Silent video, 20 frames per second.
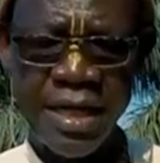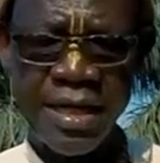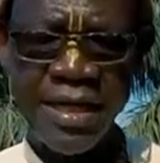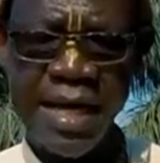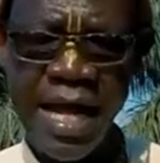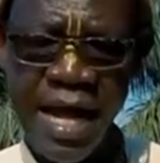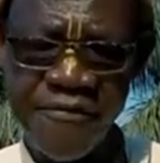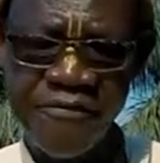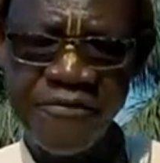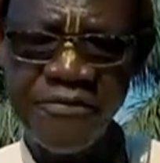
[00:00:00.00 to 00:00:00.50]

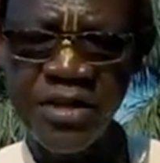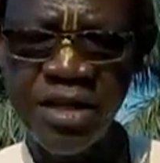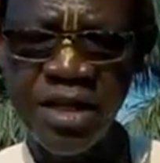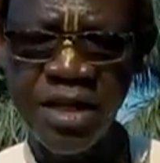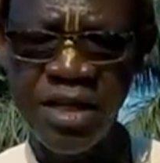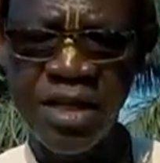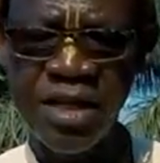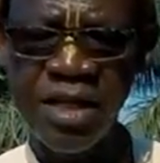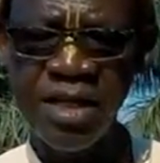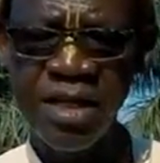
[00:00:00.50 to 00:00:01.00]

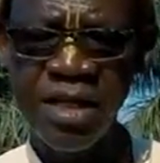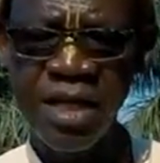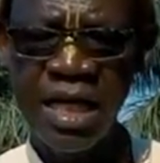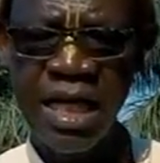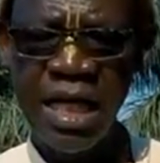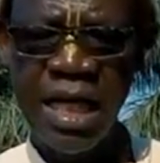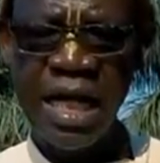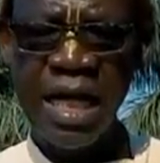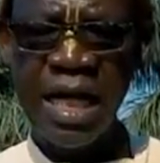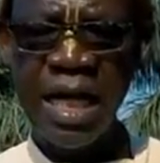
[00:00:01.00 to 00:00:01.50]
Therefore,
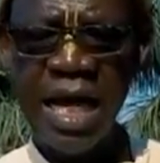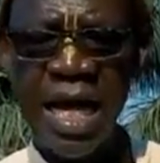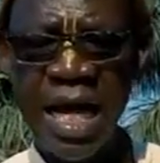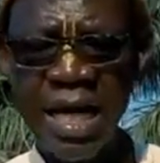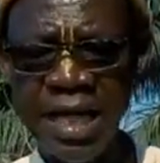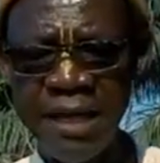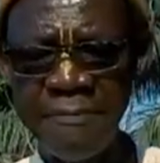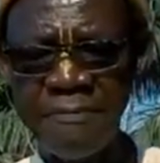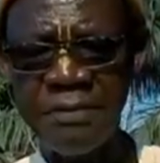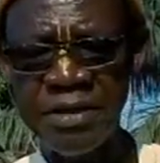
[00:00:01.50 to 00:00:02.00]

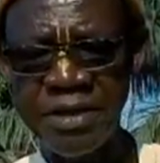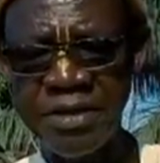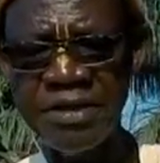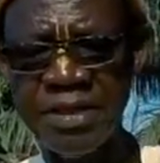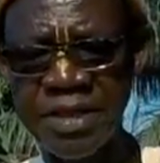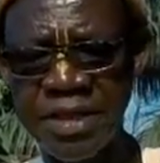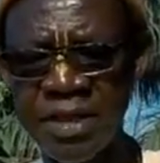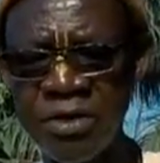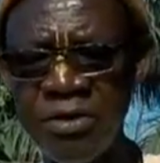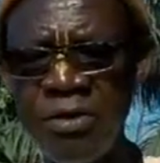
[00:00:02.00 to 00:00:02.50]
any
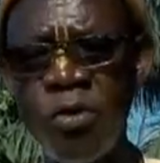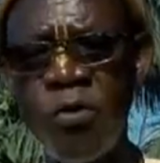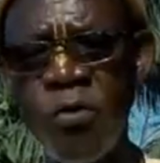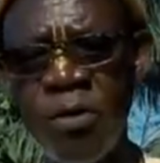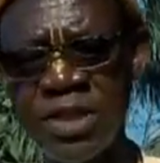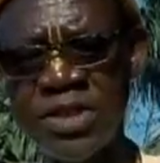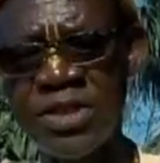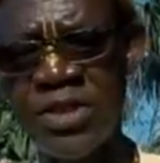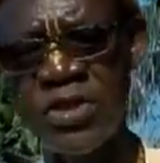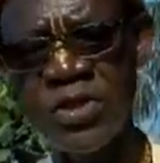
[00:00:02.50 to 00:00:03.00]
person who
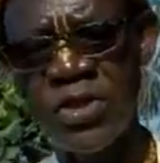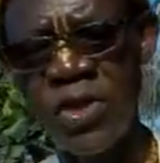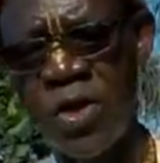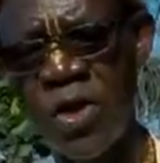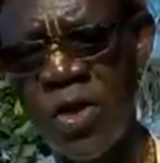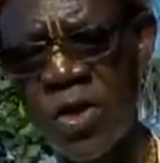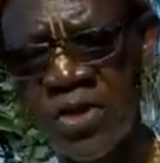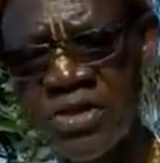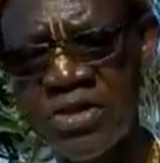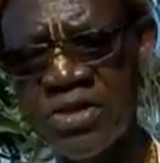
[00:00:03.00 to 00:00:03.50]
wants to
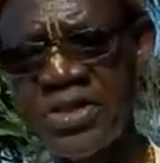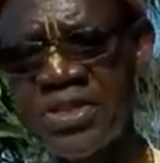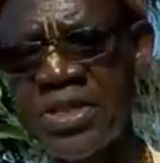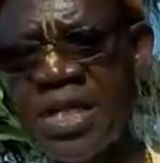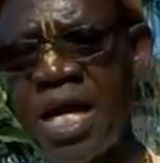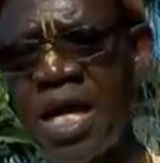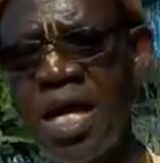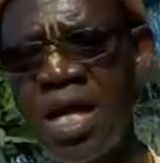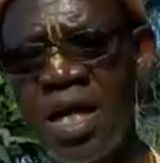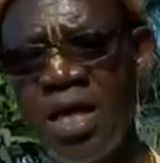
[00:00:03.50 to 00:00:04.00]
know
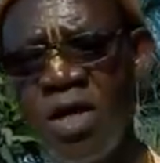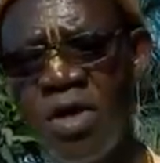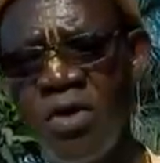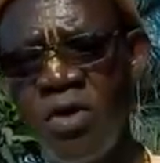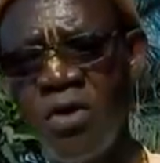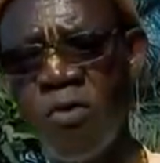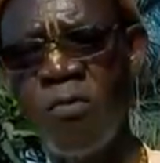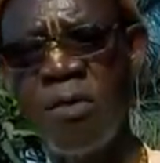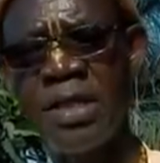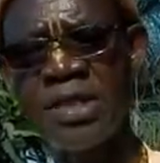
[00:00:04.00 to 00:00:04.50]
Krishna,
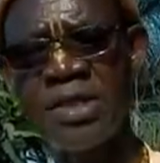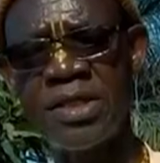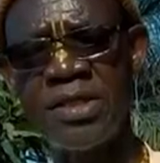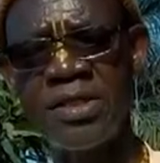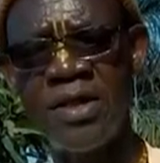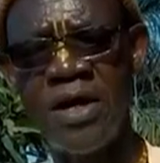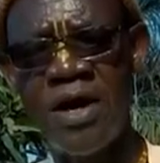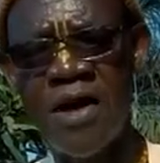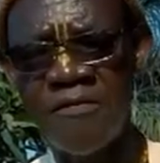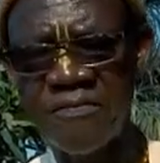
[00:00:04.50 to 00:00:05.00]
who wants to
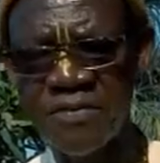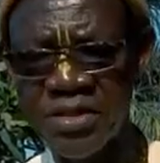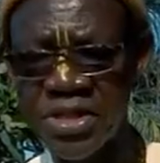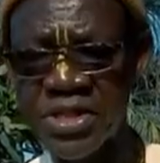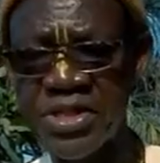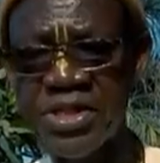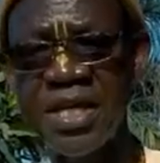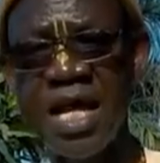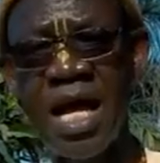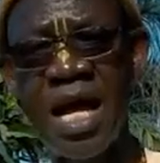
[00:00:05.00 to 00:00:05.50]
love
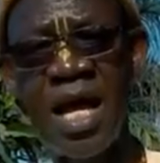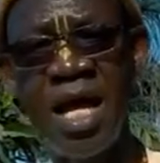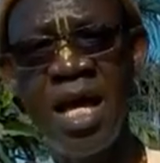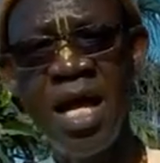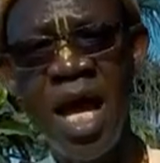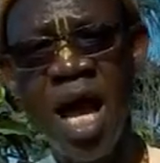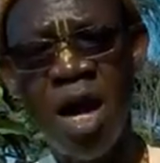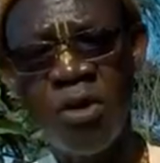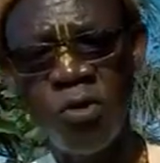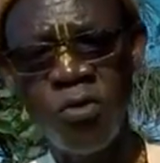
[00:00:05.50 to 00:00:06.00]
Krishna,
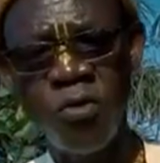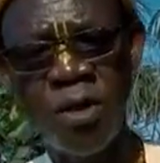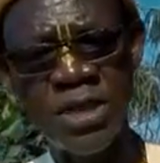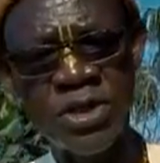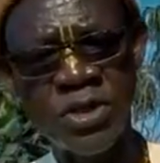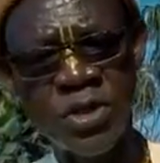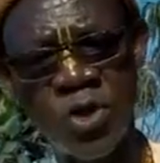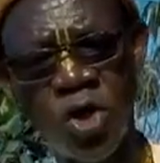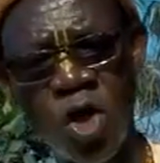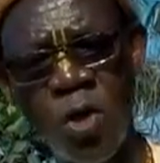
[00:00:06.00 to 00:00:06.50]
who
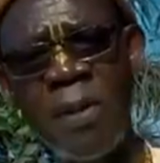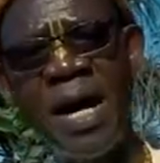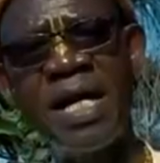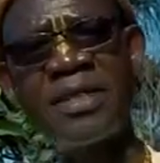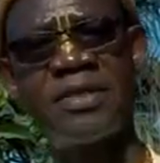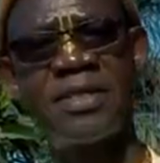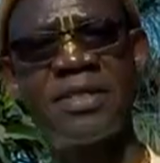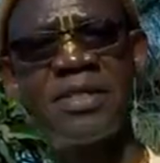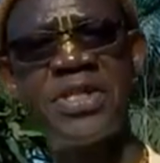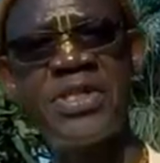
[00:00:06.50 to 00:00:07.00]
wants to go
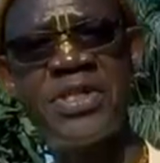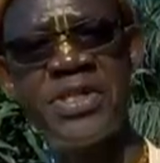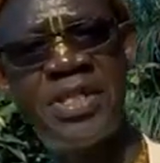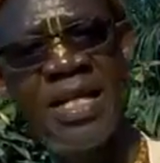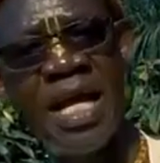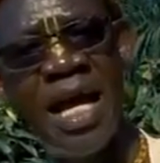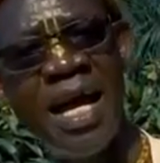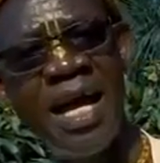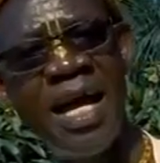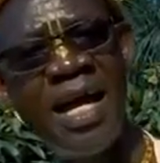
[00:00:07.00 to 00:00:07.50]
back to
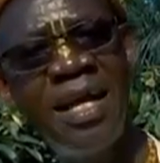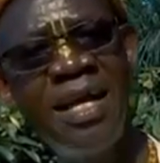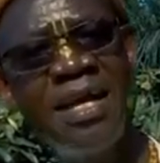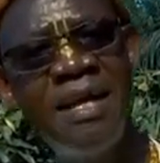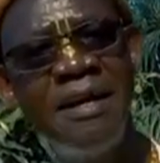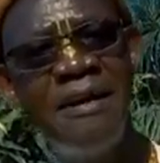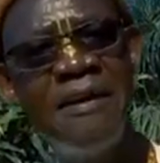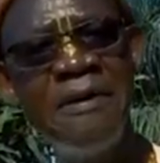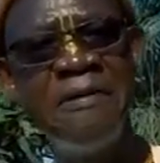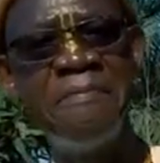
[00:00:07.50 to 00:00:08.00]
Krishna,
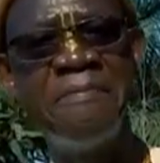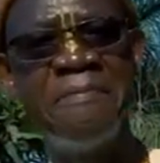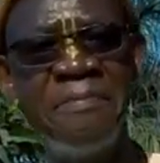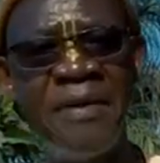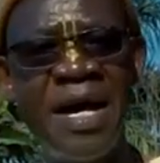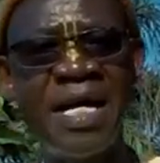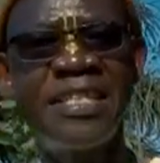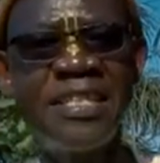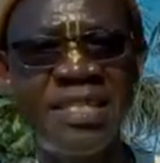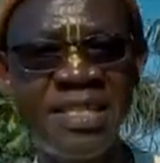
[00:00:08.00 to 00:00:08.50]

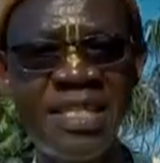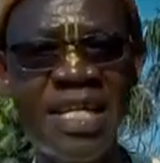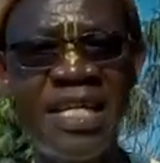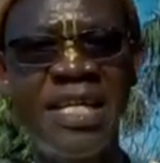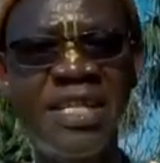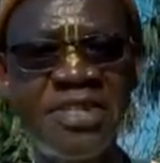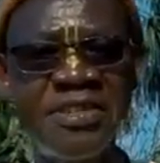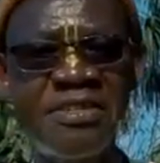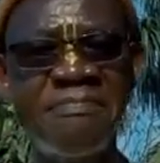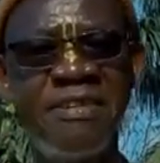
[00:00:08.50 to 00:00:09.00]
must
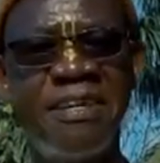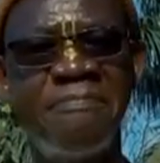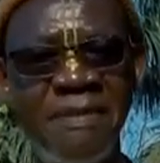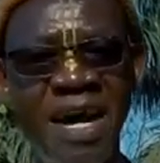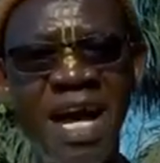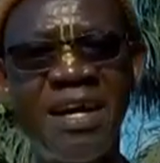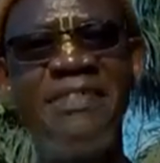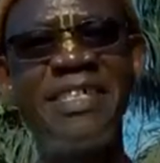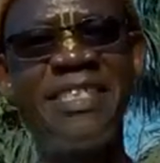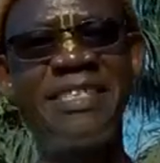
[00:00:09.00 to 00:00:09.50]
study Srimad
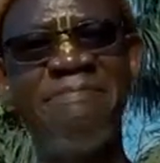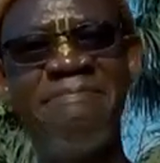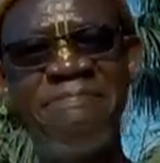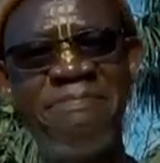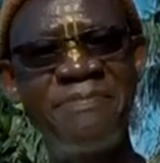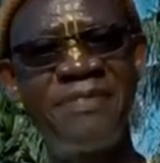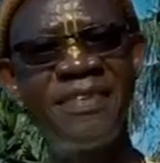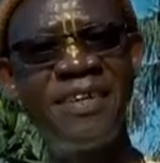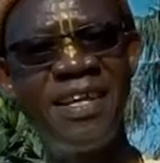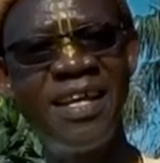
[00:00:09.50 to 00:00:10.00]
Bhagavatam.
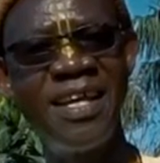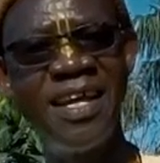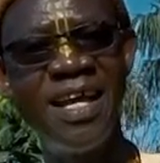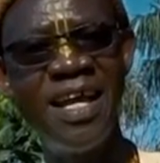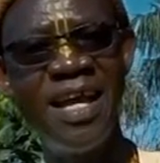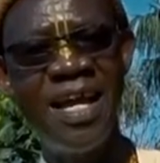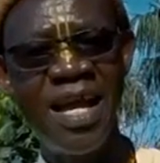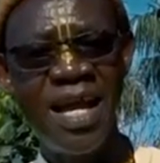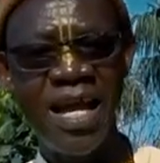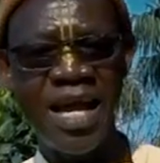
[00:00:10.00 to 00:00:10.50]

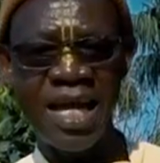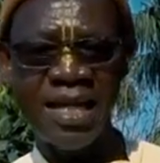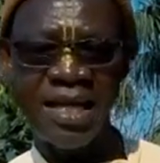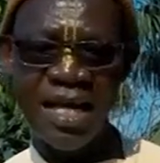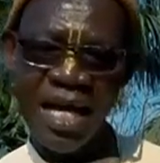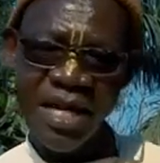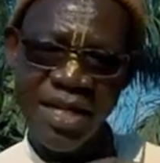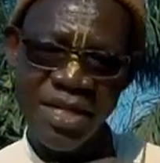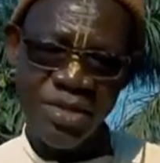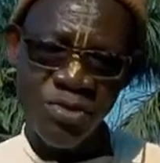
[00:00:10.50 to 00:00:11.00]
And
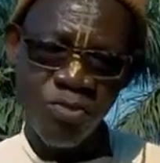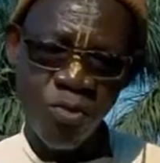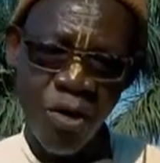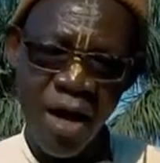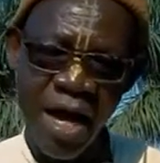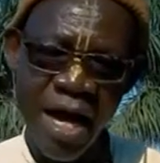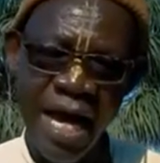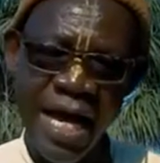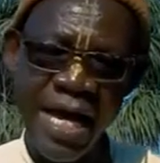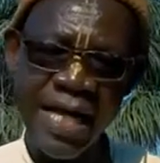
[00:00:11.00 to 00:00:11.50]
that is
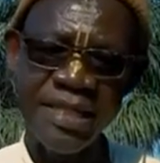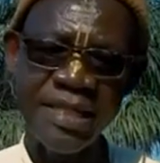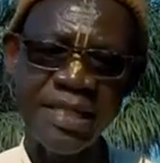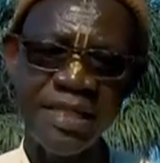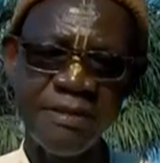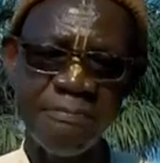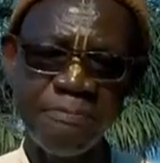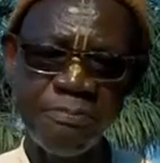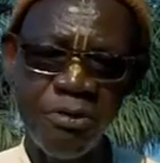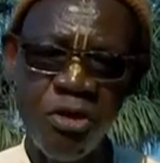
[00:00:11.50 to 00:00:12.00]
why it
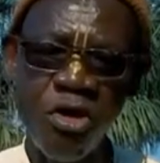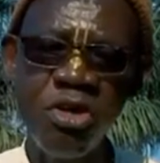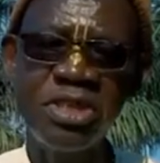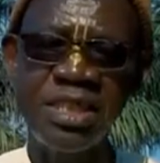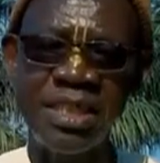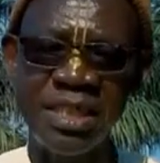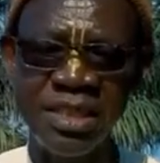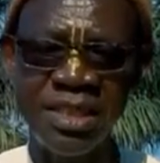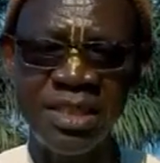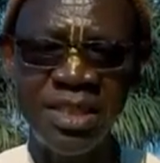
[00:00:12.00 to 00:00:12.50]
is
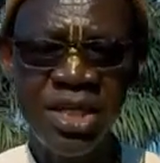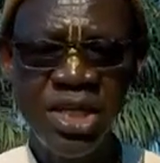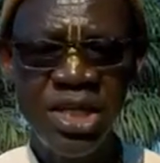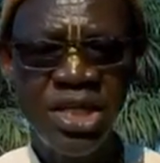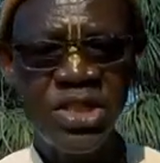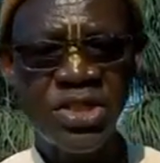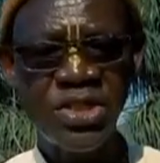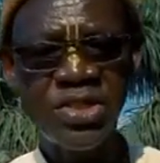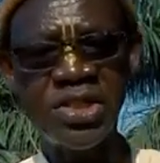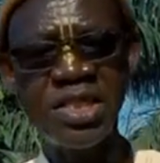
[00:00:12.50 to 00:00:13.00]
important
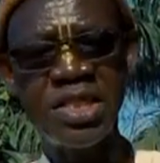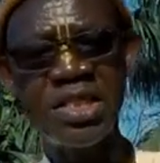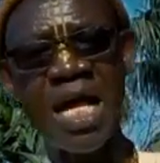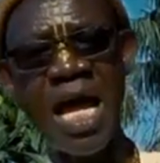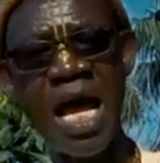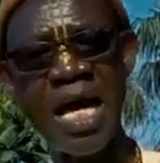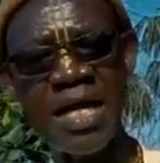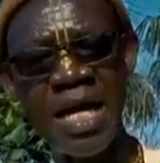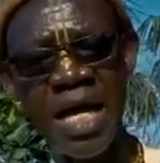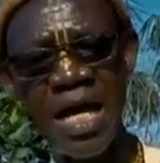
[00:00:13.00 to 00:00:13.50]
to
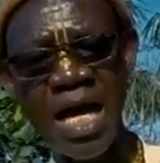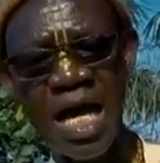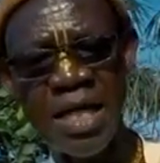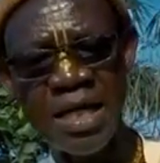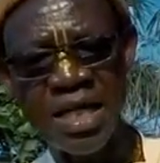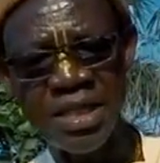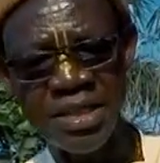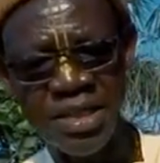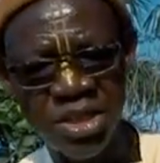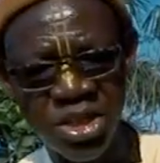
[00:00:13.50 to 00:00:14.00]
start
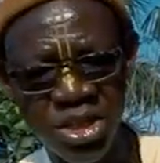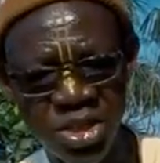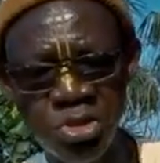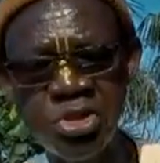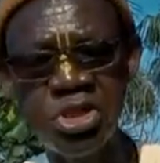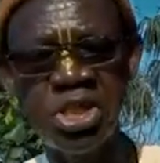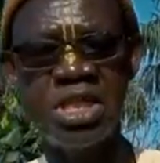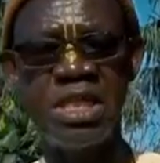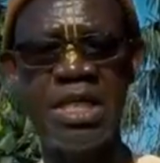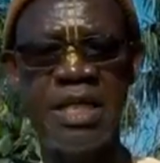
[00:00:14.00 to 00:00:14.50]
an
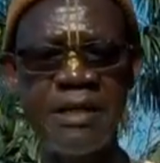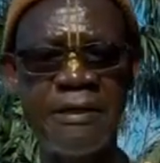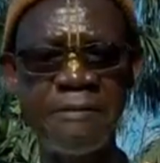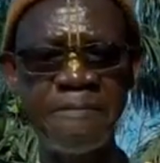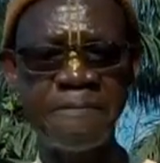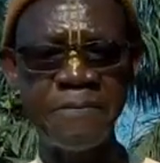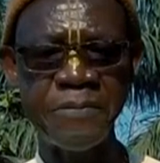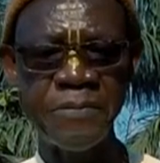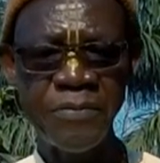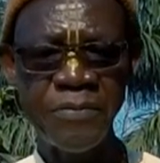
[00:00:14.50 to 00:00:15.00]
institution